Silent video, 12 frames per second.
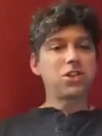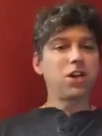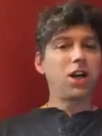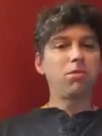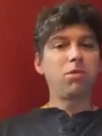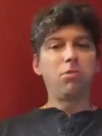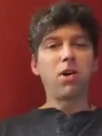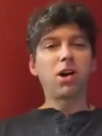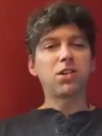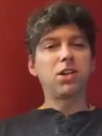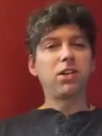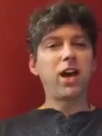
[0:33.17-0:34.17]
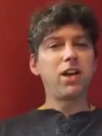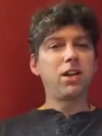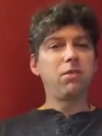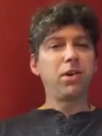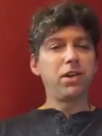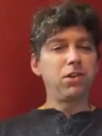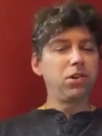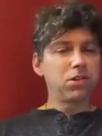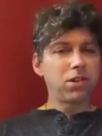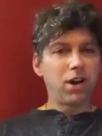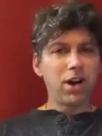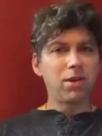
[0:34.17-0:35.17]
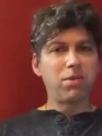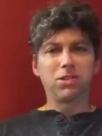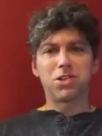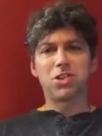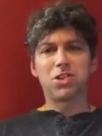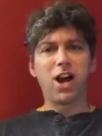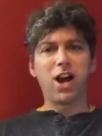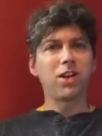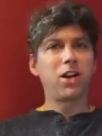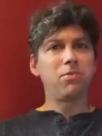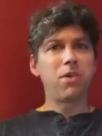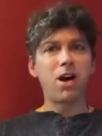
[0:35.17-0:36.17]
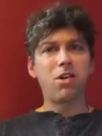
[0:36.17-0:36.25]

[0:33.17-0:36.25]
about Marx and Lenin, but you don't talk about Stalin and Mao.